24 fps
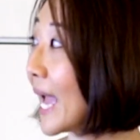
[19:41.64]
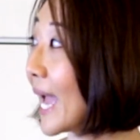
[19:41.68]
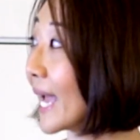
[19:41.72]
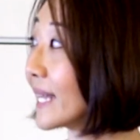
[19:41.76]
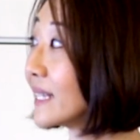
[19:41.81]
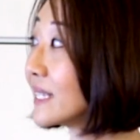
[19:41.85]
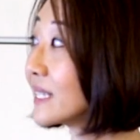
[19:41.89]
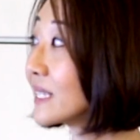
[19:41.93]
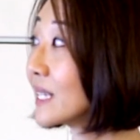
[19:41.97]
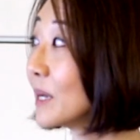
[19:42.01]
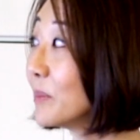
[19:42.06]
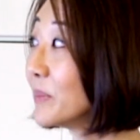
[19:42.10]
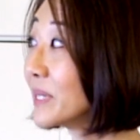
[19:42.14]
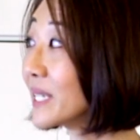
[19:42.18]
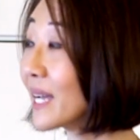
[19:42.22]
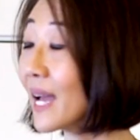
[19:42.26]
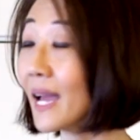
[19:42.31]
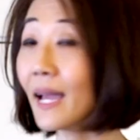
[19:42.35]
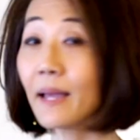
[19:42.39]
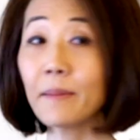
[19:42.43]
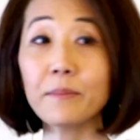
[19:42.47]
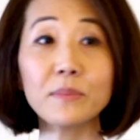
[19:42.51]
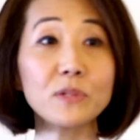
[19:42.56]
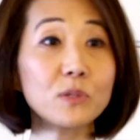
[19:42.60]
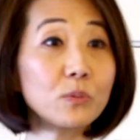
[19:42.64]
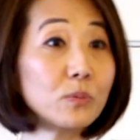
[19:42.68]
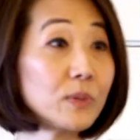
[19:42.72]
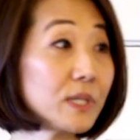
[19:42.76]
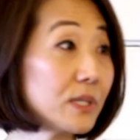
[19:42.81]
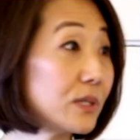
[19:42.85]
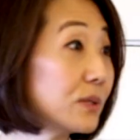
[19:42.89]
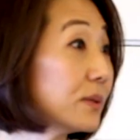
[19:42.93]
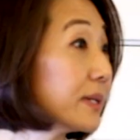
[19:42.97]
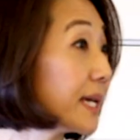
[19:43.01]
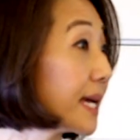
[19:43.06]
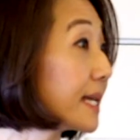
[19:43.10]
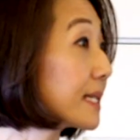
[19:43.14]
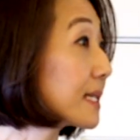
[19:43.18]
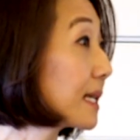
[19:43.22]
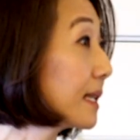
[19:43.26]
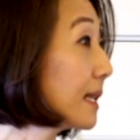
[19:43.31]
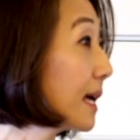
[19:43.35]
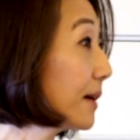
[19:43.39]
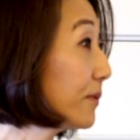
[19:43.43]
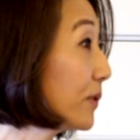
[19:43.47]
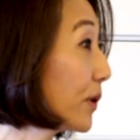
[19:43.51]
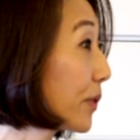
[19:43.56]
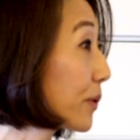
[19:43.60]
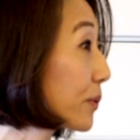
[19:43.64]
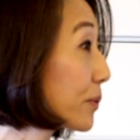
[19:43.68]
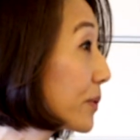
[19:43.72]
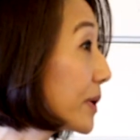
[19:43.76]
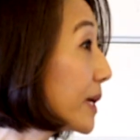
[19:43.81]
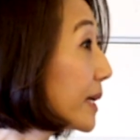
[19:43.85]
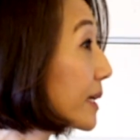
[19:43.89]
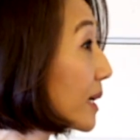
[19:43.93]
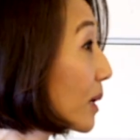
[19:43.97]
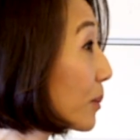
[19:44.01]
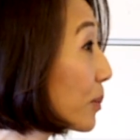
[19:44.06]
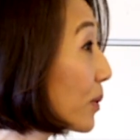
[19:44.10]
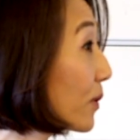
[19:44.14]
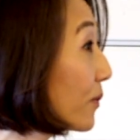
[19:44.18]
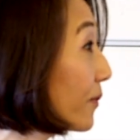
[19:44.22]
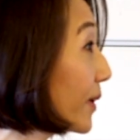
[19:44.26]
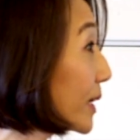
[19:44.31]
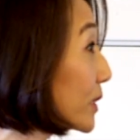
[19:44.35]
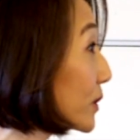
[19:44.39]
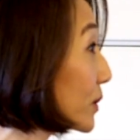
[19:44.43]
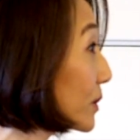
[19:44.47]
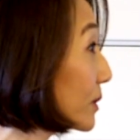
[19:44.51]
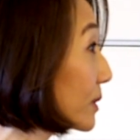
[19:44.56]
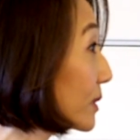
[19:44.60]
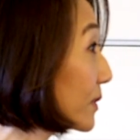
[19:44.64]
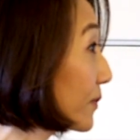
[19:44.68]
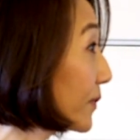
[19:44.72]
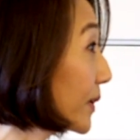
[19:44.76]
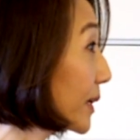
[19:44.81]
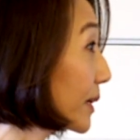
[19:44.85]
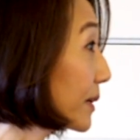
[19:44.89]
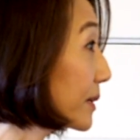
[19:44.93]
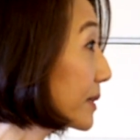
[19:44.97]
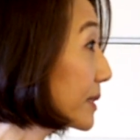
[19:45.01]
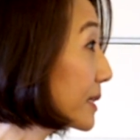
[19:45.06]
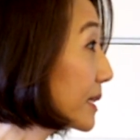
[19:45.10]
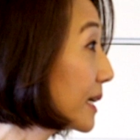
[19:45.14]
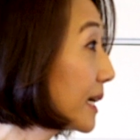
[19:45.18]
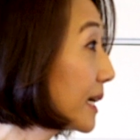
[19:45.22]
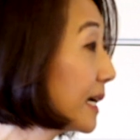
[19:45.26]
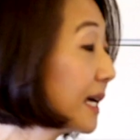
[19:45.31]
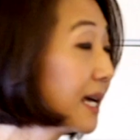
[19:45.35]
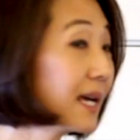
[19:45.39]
And sometimes we do get to level 3 in our professional spheres.